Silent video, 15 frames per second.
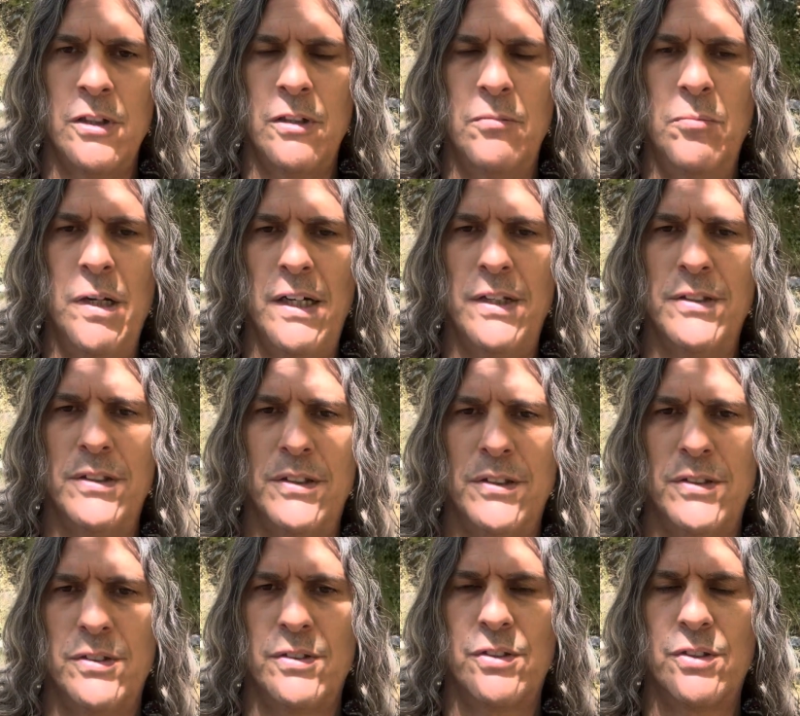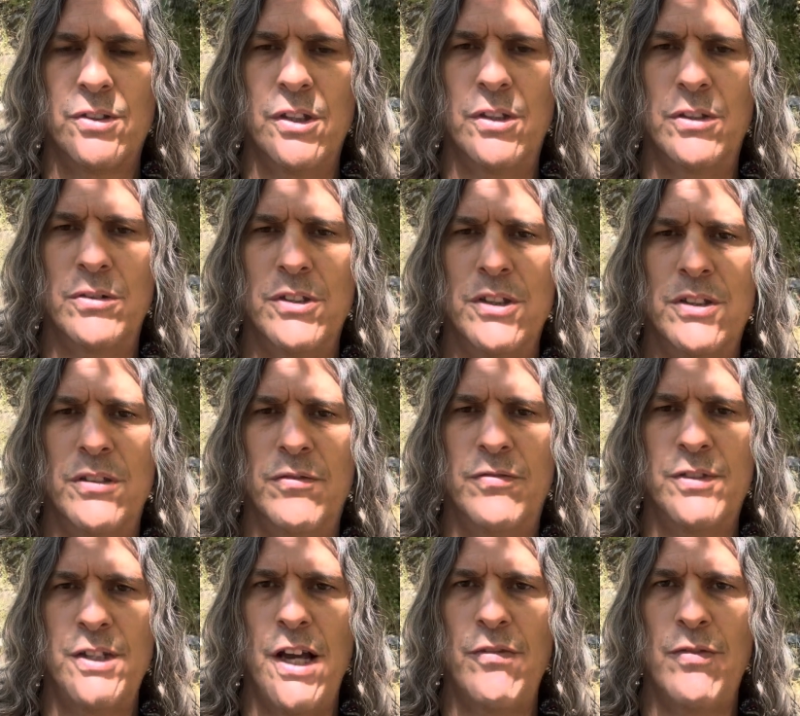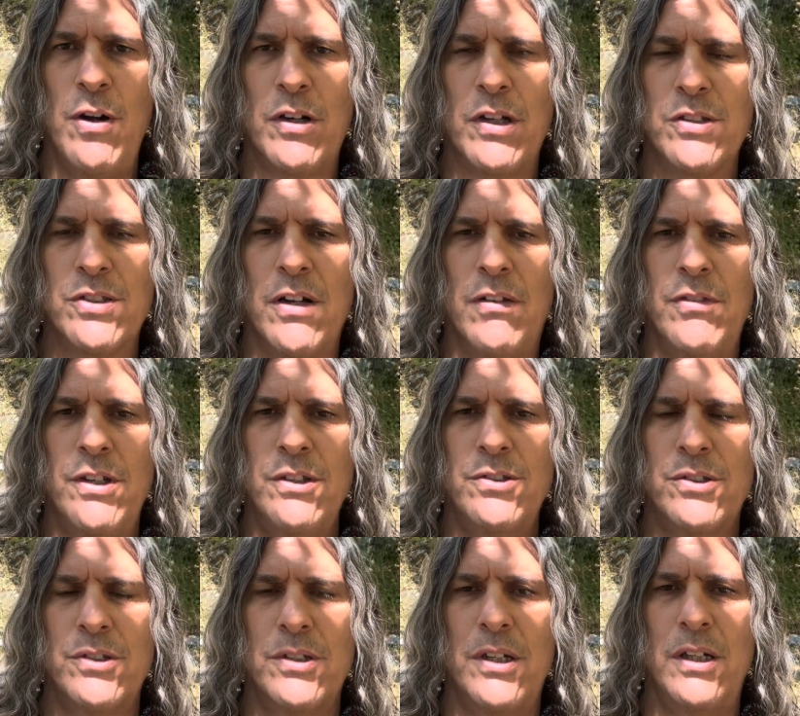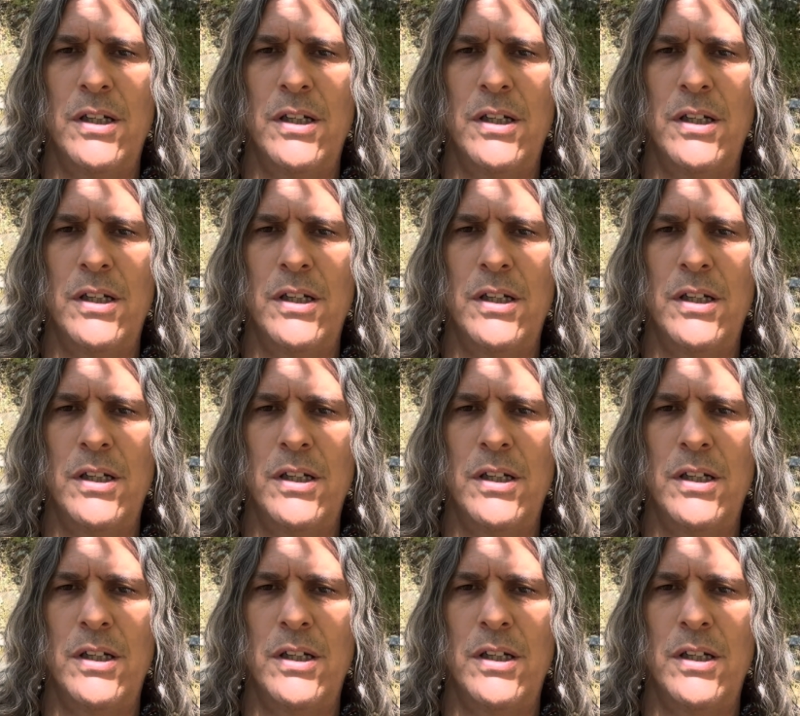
But so just to stay focused on this,